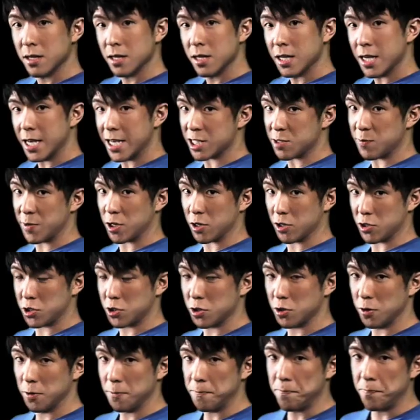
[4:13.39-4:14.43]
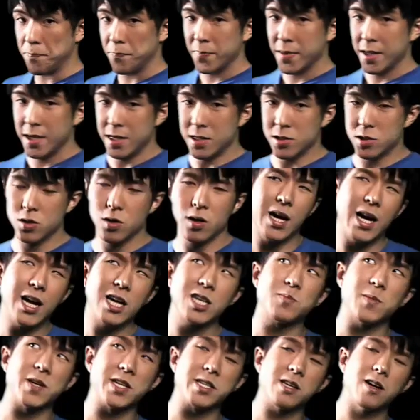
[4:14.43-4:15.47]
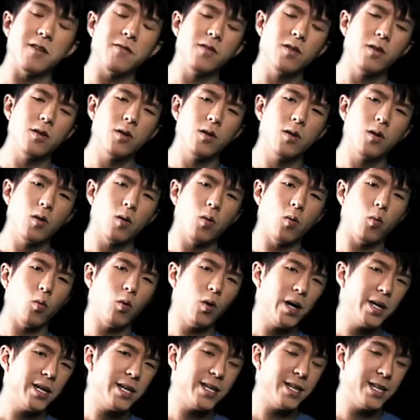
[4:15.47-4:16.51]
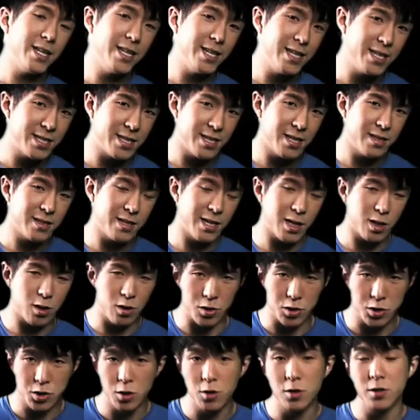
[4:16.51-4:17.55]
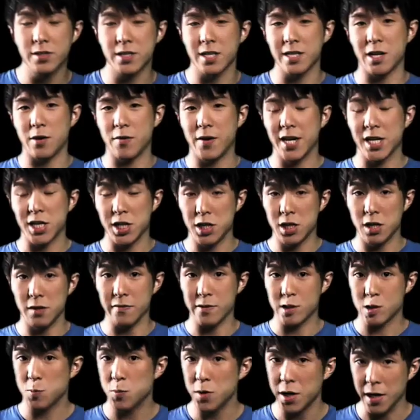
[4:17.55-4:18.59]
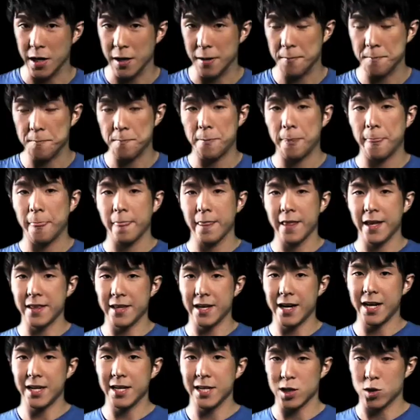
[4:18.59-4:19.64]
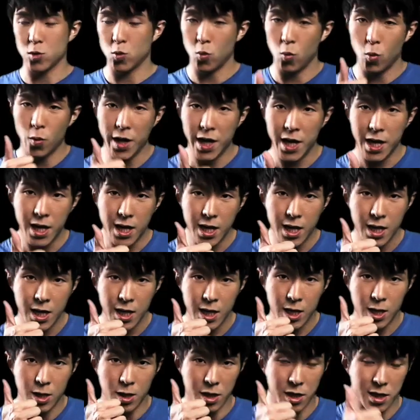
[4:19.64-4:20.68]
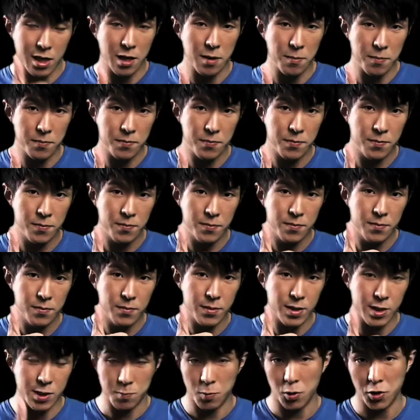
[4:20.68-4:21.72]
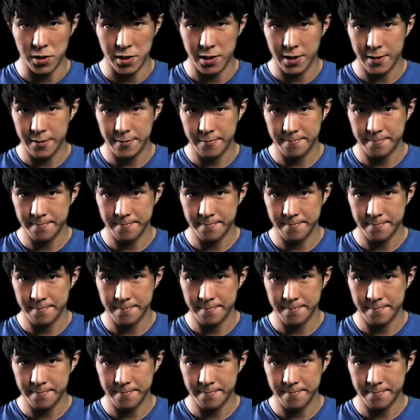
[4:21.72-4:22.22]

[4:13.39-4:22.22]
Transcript: It has to be controlled. And so I asked myself, what is it that controls the direction of a spring? And the idea is where your thumb is pointed.